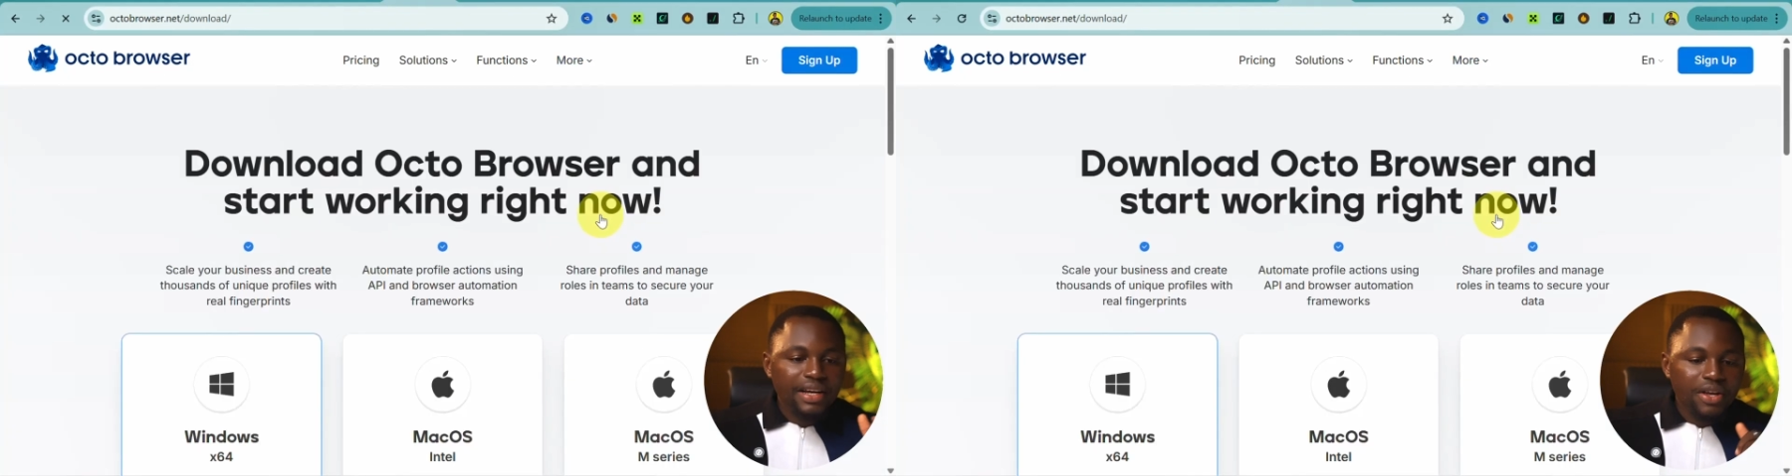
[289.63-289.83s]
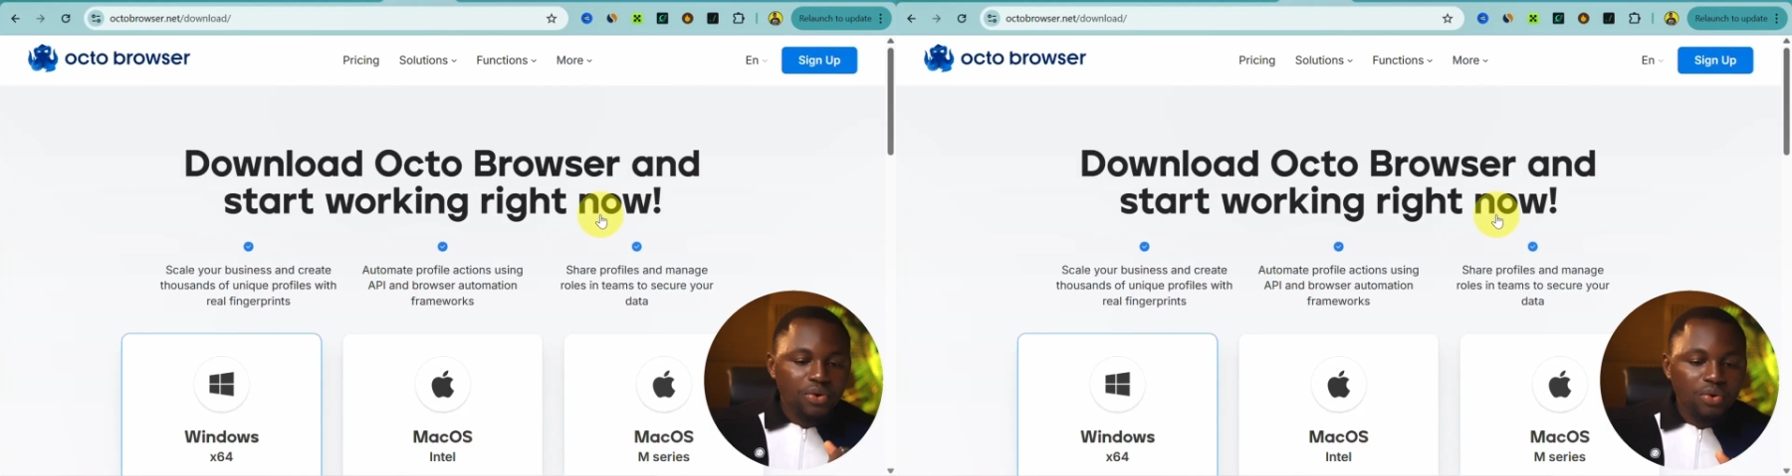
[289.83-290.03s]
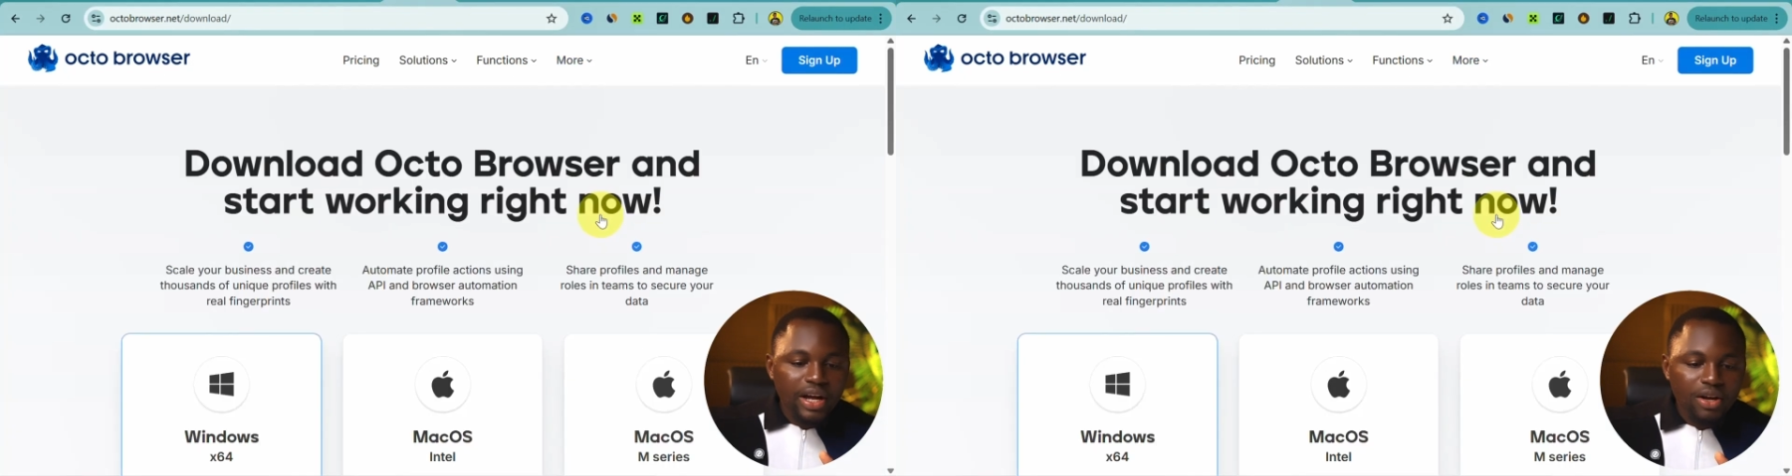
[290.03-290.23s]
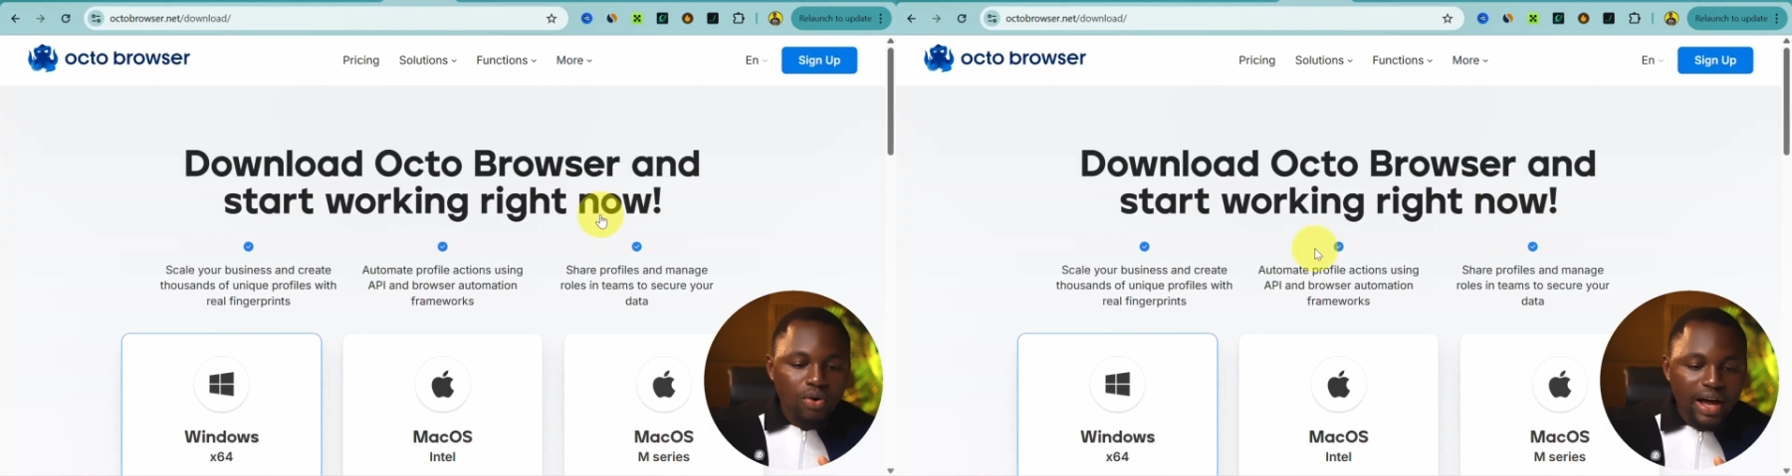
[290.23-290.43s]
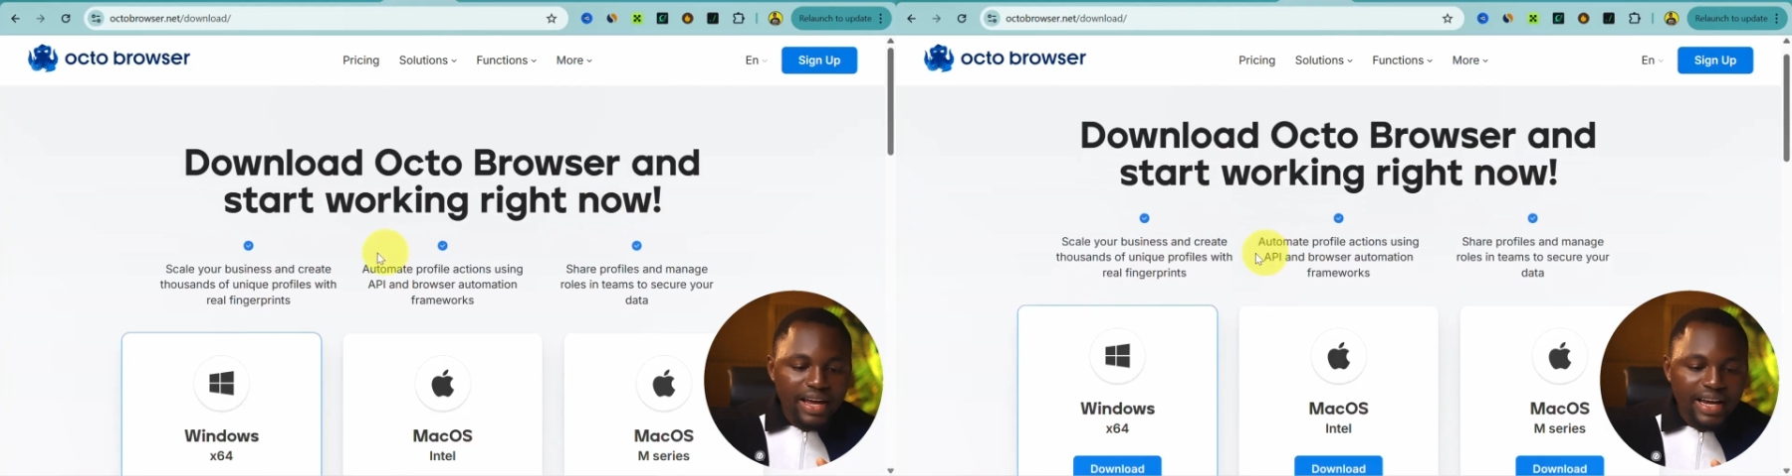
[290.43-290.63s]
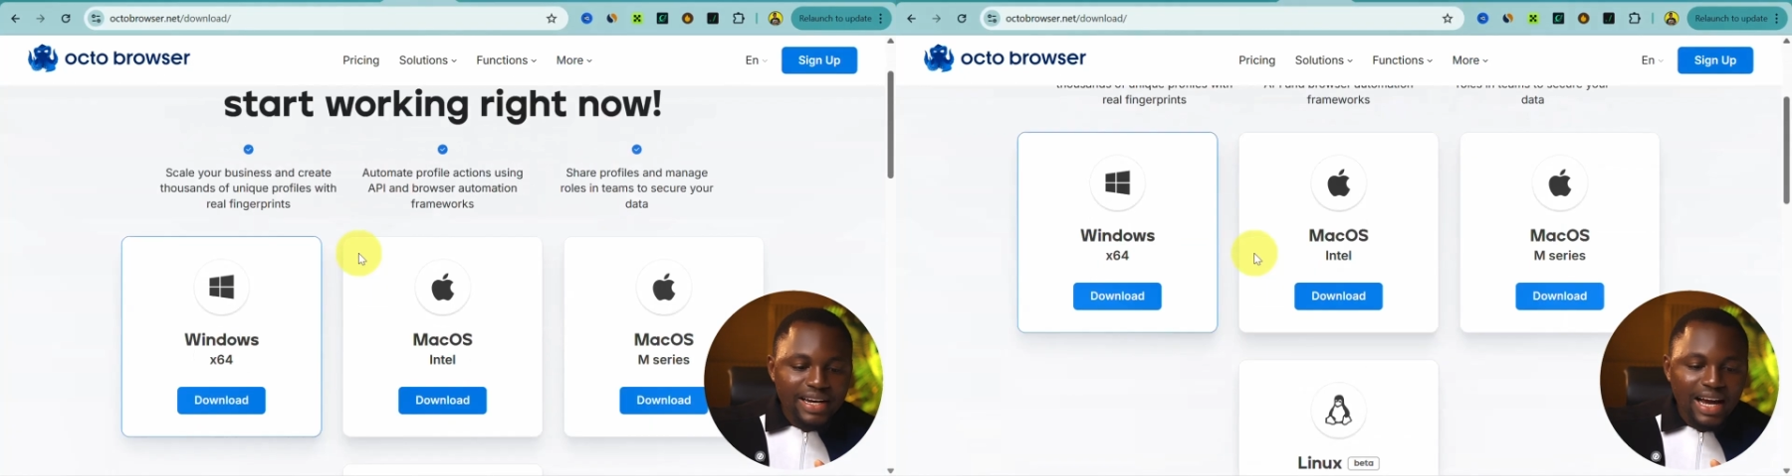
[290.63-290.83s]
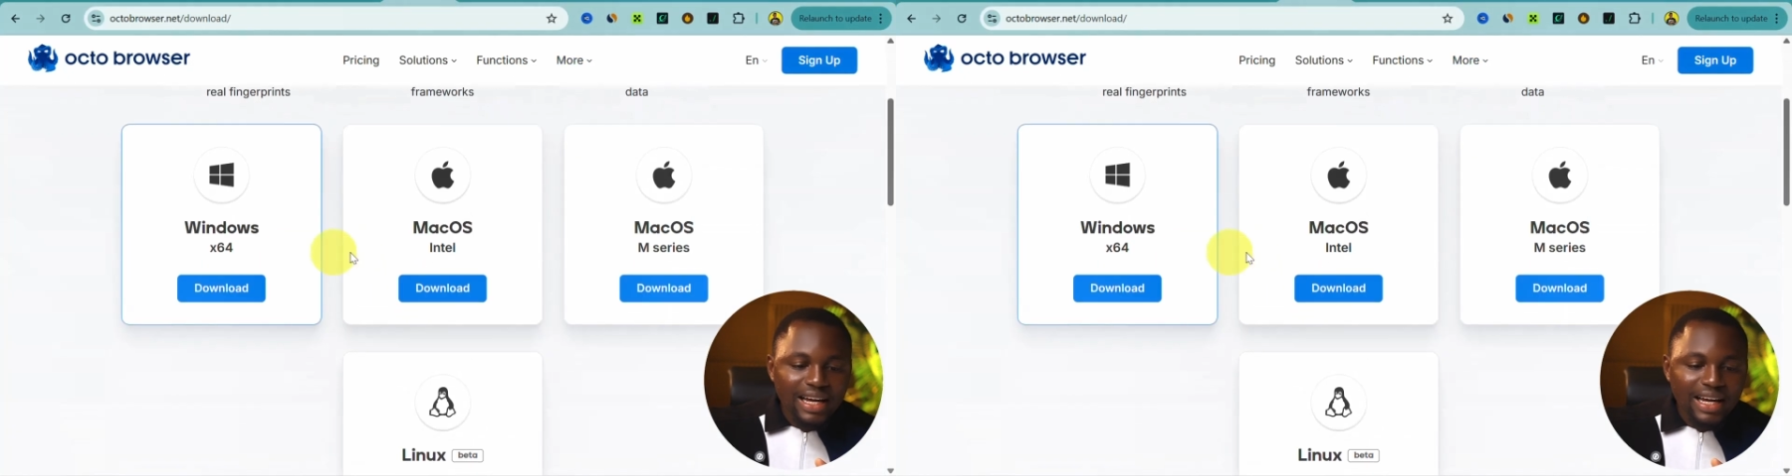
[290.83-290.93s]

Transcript: and then you can go ahead